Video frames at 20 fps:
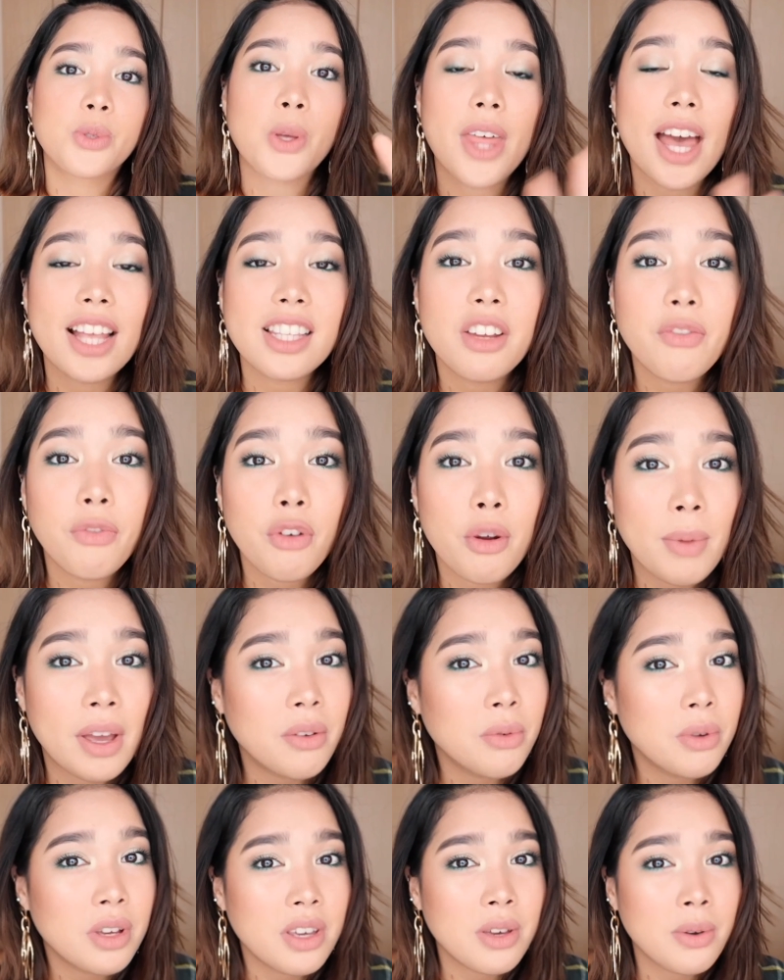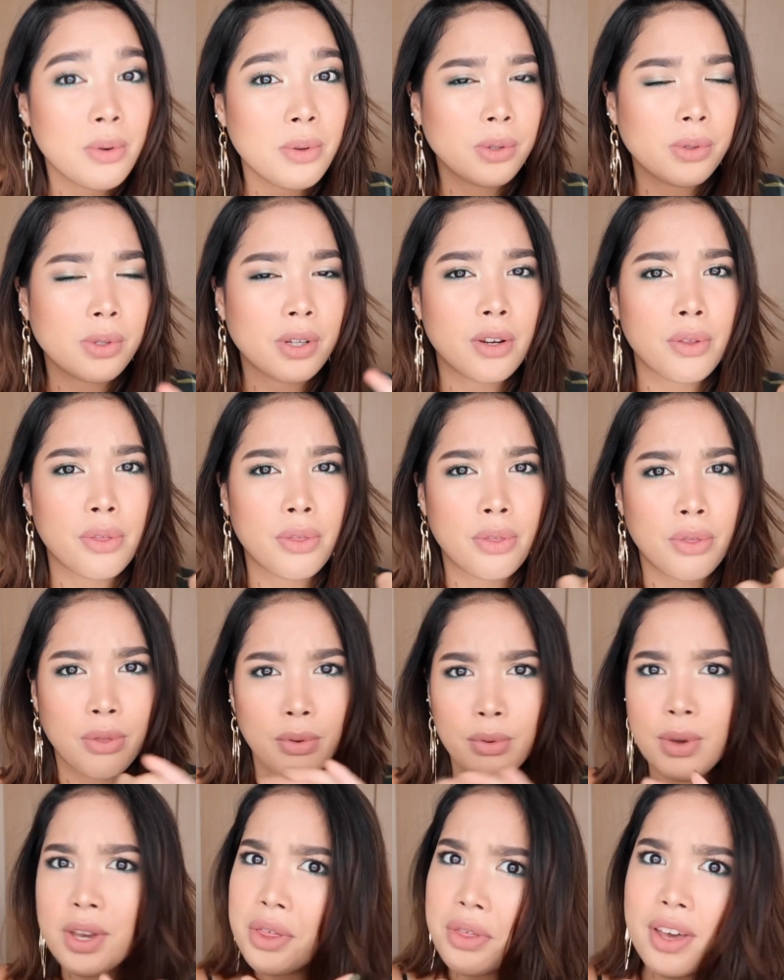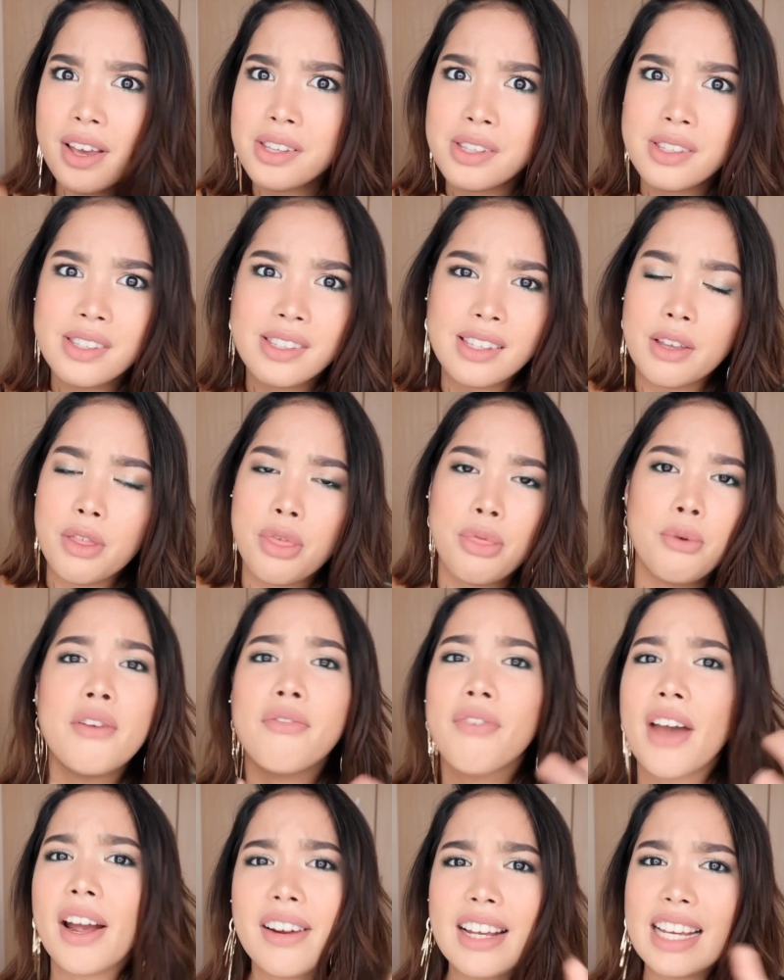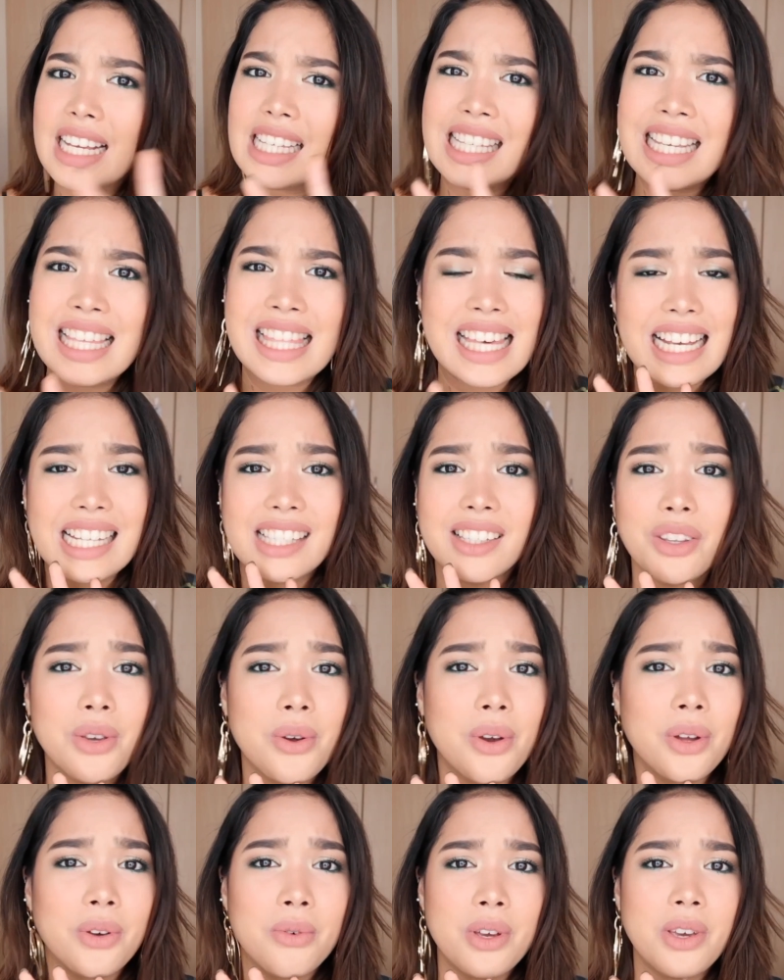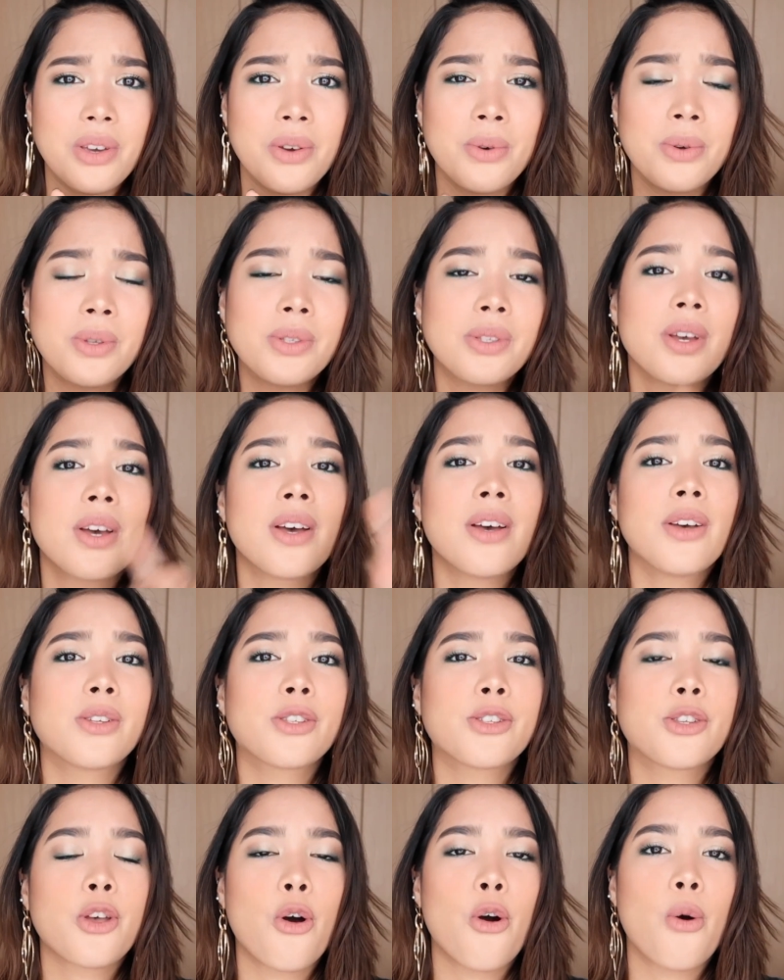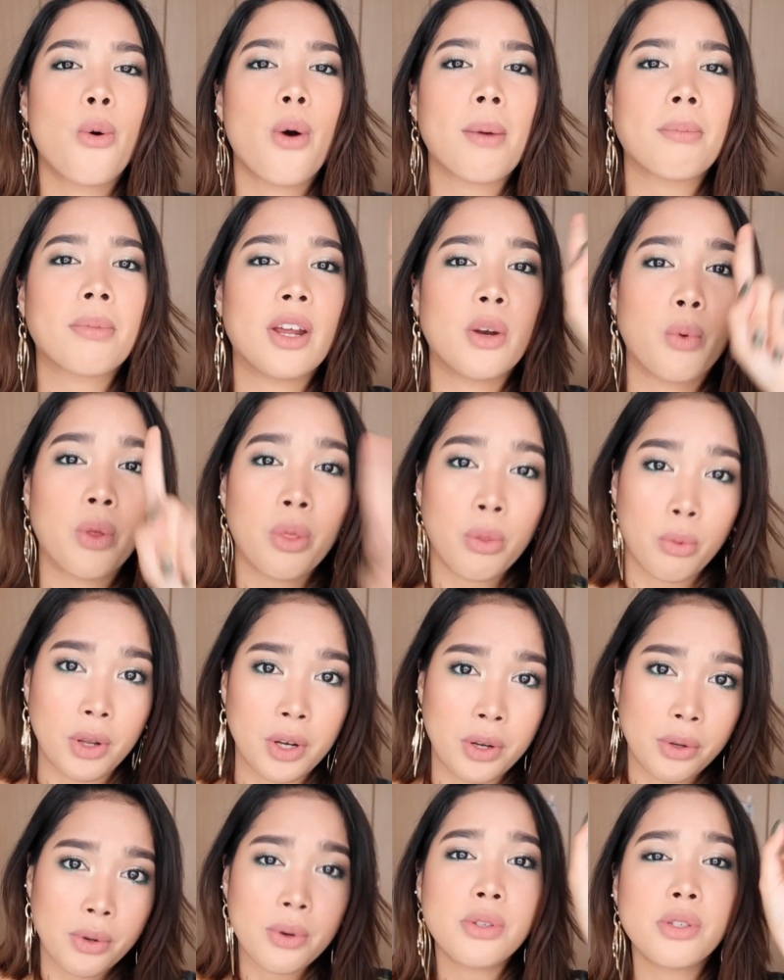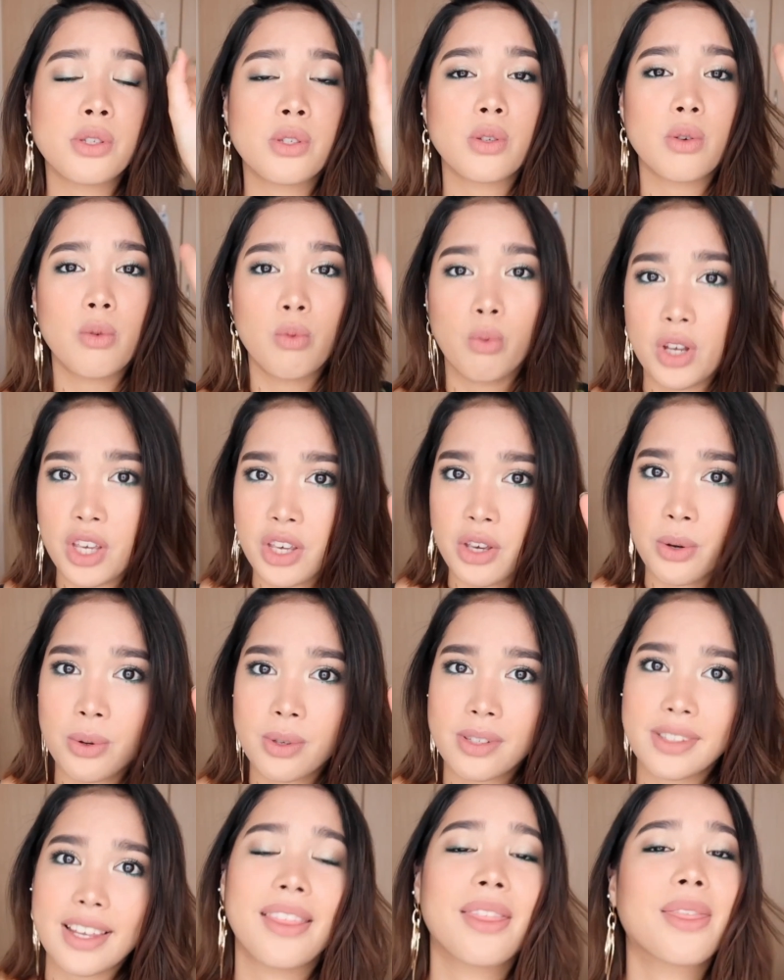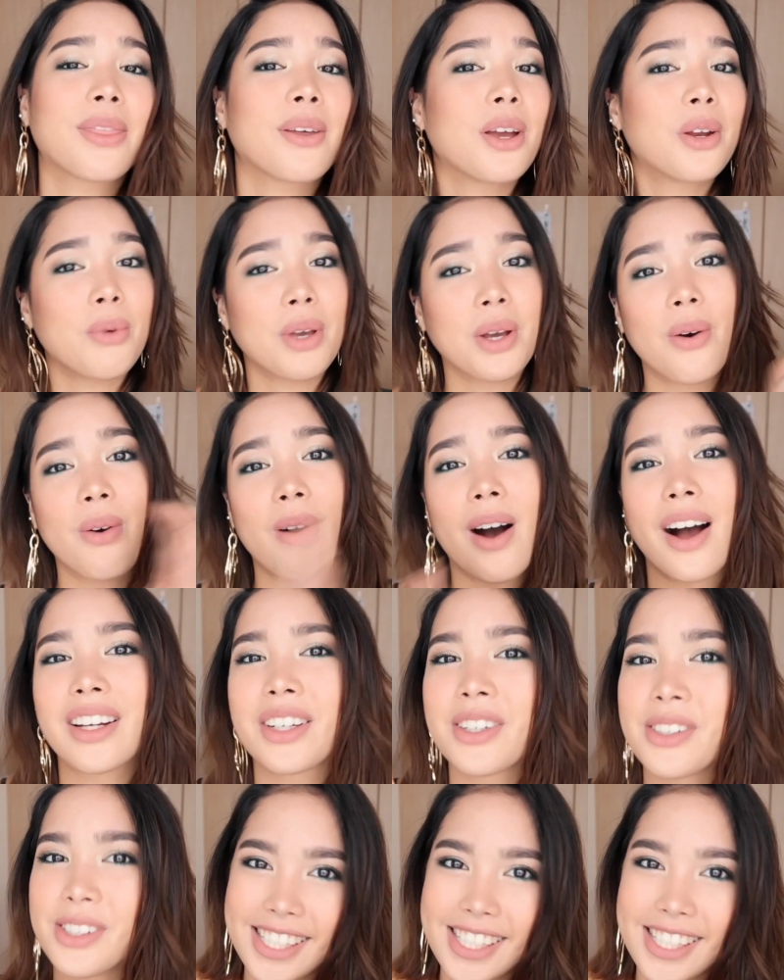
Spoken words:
So that's it for my reuse. Those are 3 things, 3 very easy things that you can reuse. So I'm done with reduce, reuse, and third we go on to